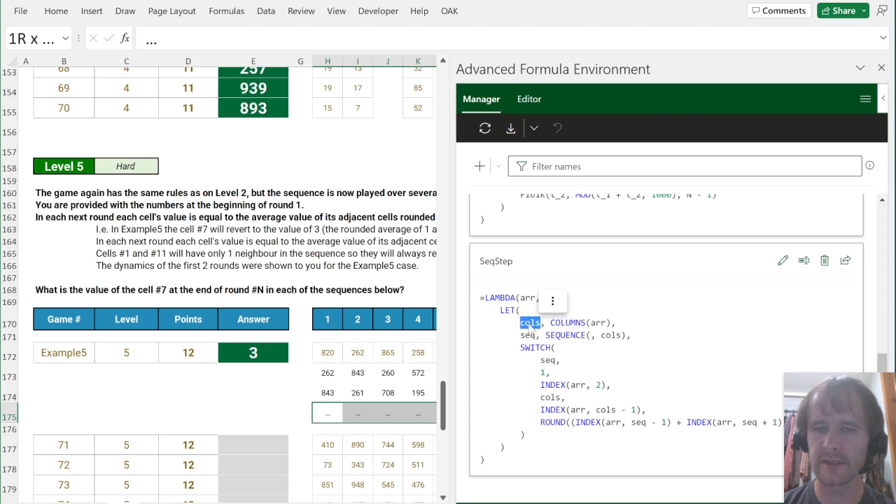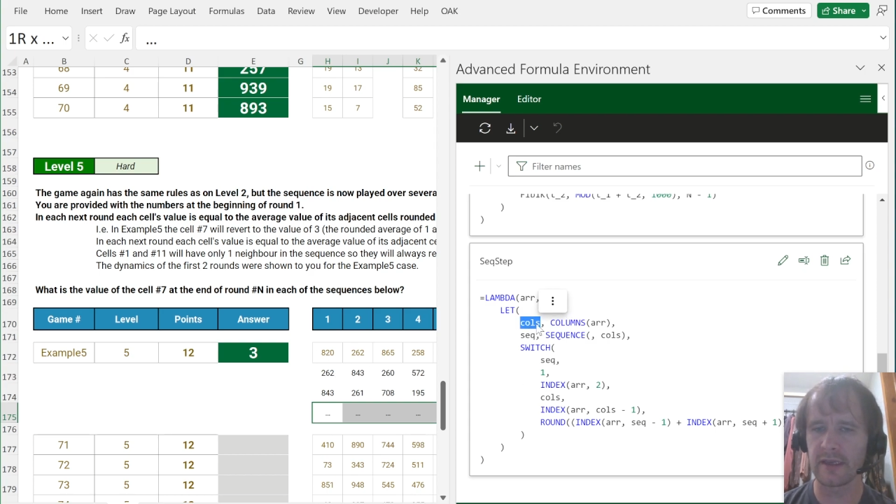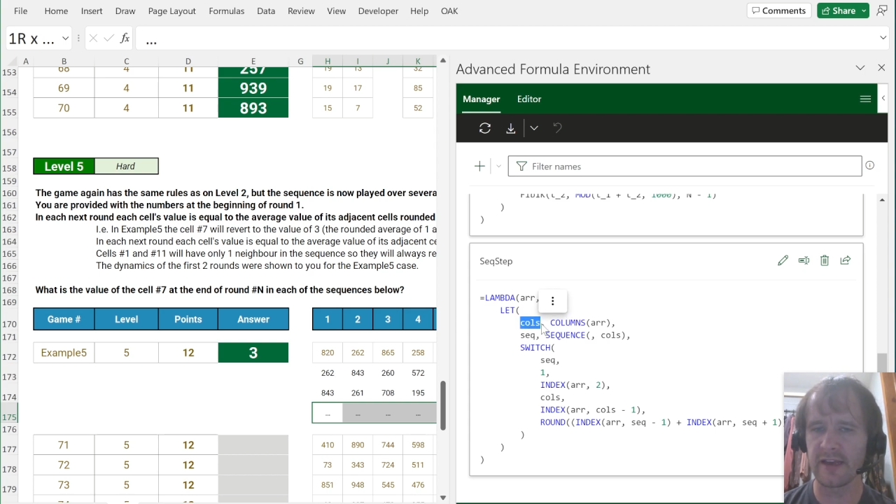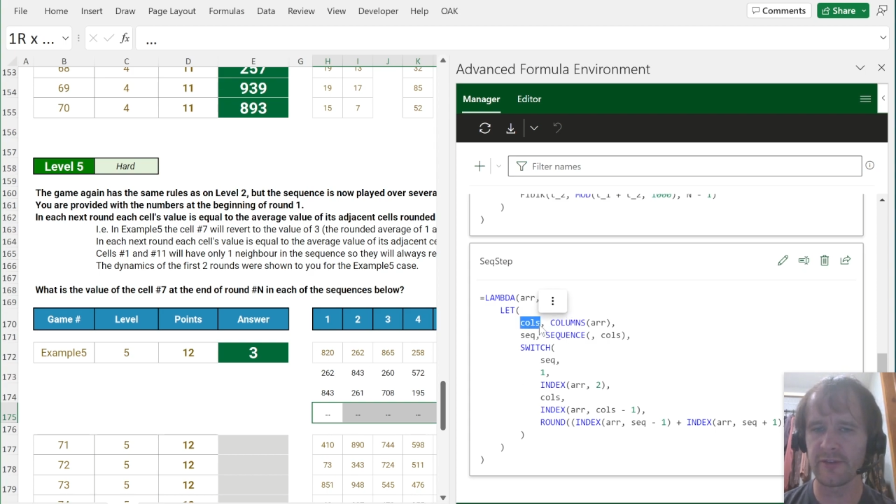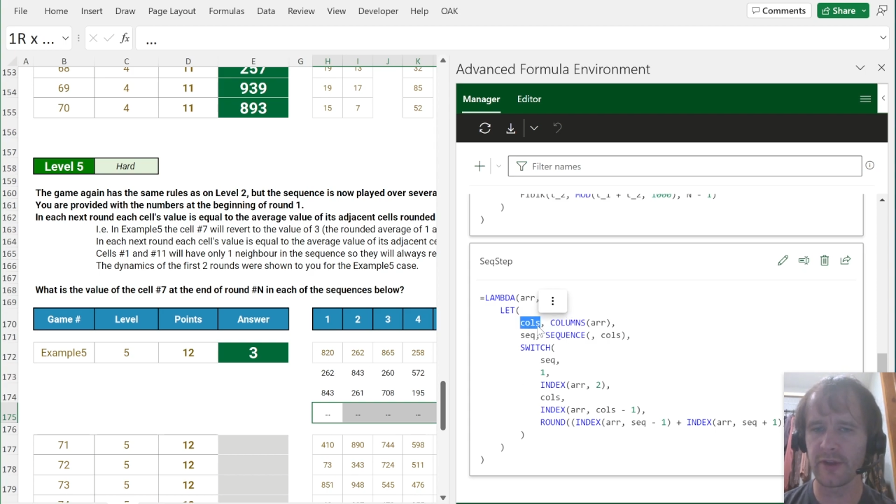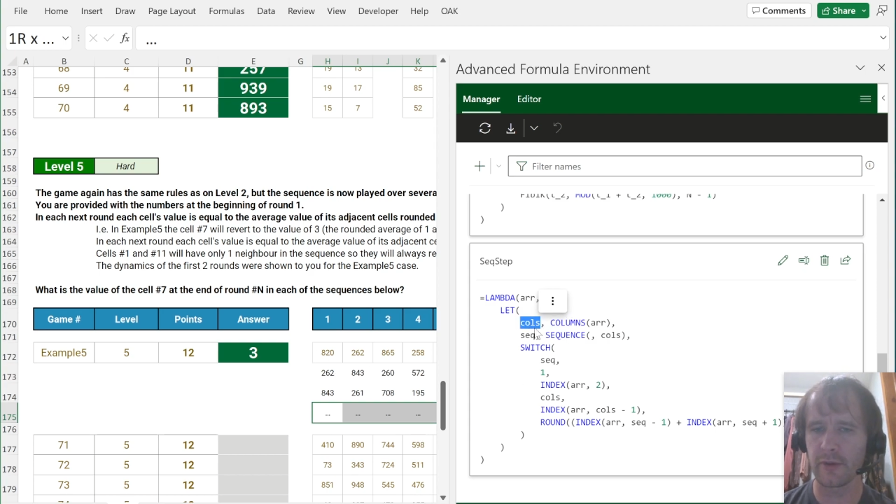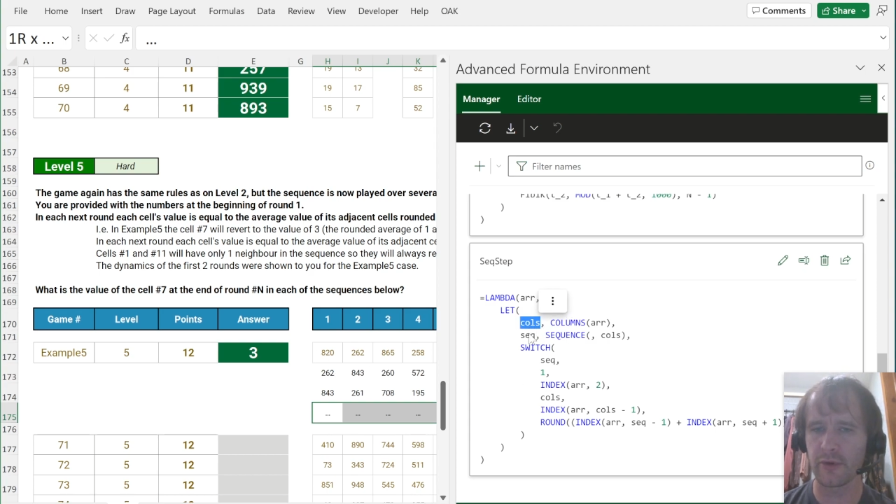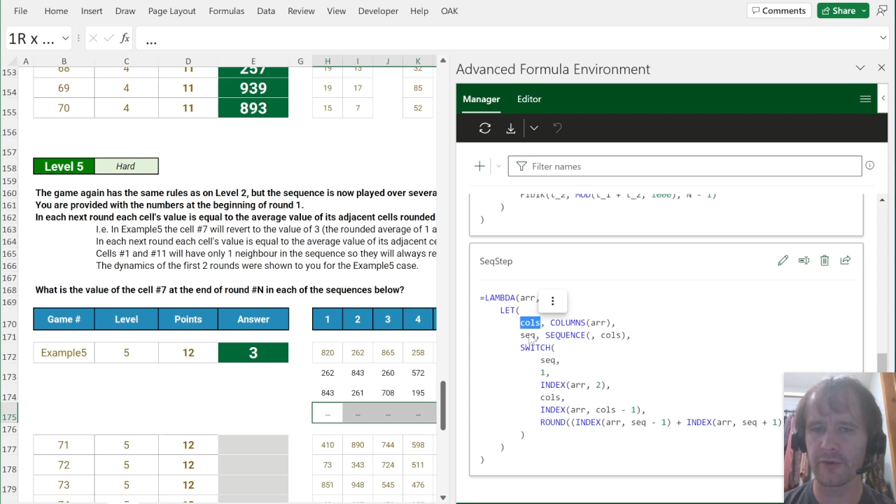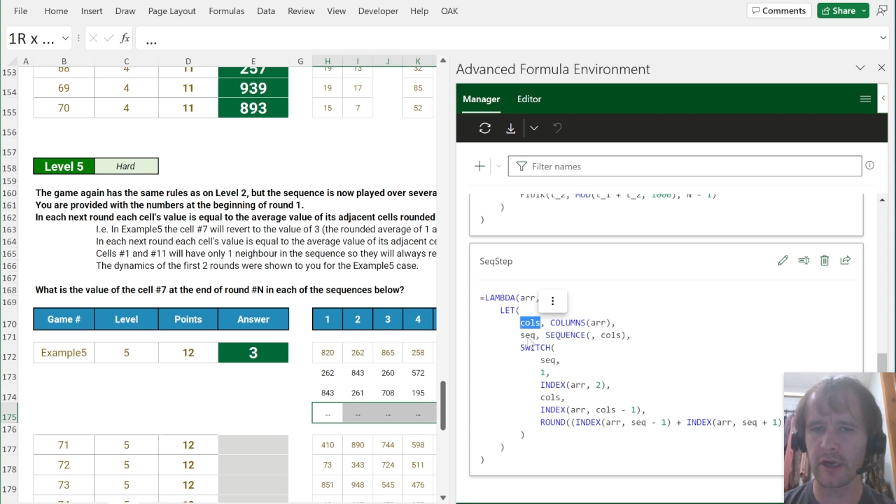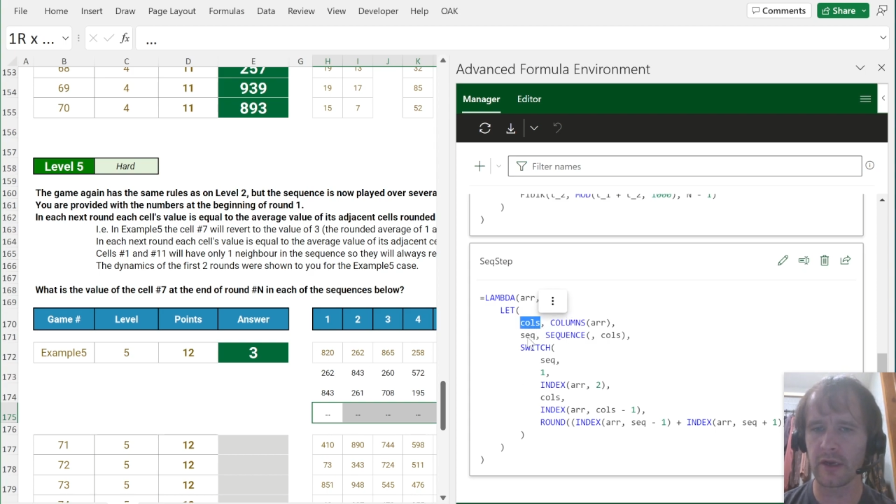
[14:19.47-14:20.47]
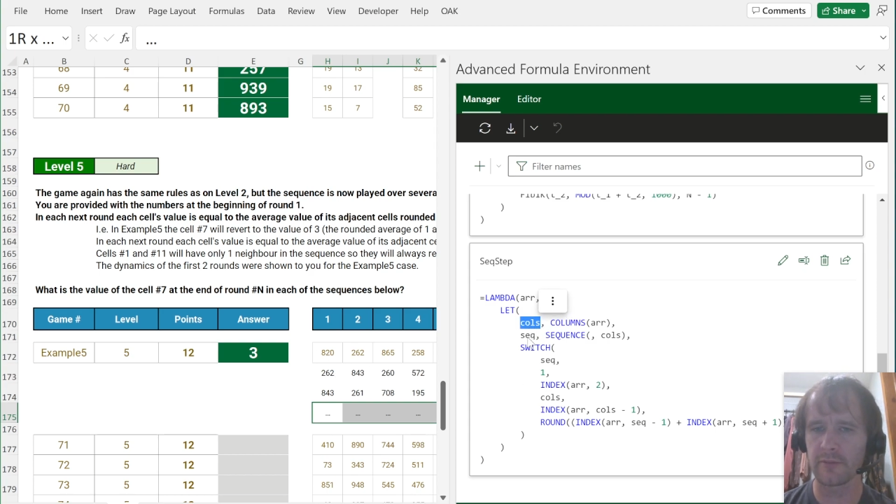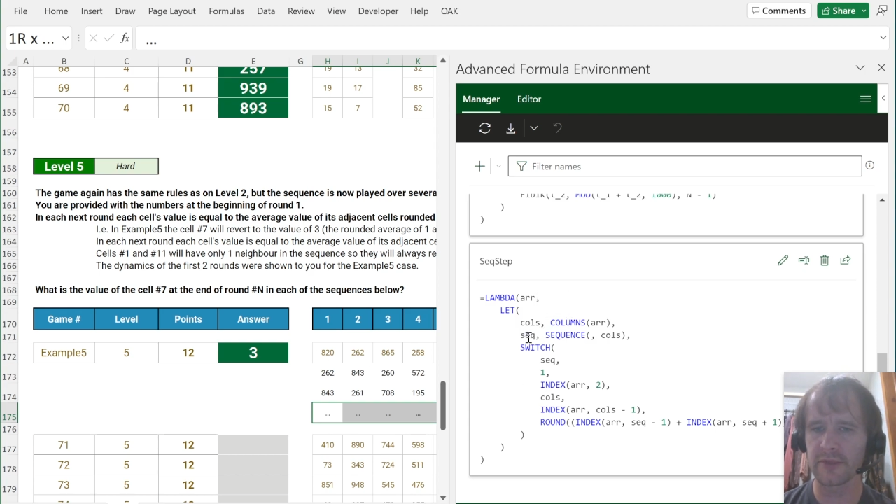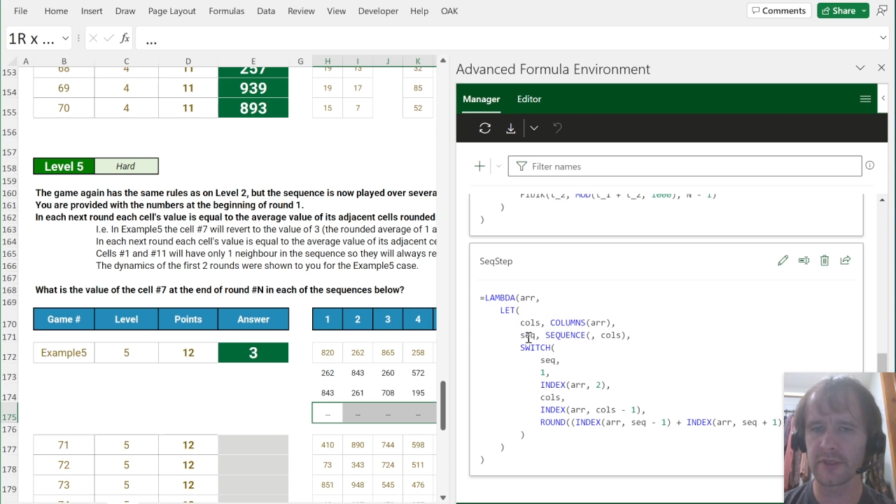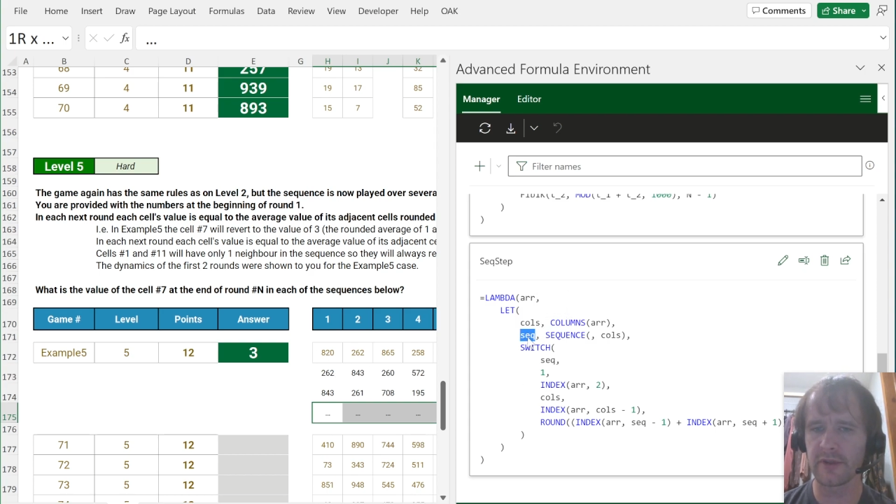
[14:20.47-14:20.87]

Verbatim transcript: 11, the number of columns,